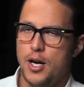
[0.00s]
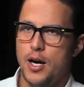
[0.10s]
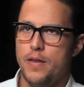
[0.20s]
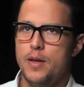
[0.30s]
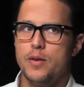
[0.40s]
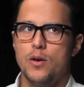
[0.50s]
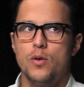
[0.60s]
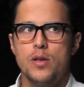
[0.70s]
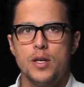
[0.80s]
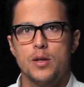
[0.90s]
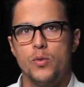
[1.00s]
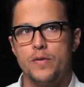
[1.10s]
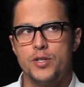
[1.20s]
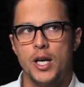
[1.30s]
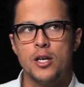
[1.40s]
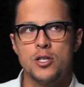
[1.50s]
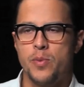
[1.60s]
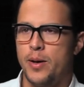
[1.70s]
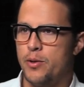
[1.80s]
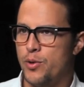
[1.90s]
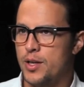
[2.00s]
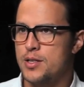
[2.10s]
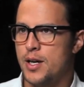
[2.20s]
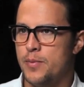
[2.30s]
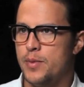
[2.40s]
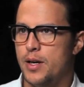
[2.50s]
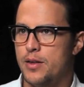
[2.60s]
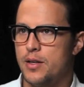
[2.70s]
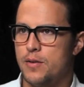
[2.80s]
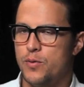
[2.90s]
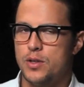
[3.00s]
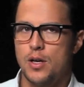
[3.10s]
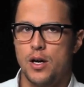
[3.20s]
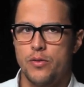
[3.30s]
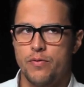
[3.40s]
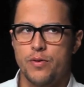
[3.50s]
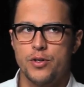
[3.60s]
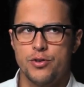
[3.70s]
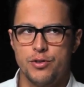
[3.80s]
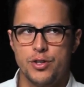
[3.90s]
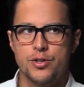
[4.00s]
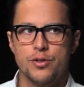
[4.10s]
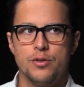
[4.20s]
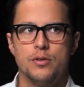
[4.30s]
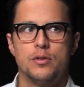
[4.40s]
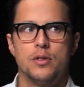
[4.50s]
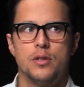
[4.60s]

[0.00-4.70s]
I think the only thing that would have changed is probably the running time. I think if we'd gone for a traditional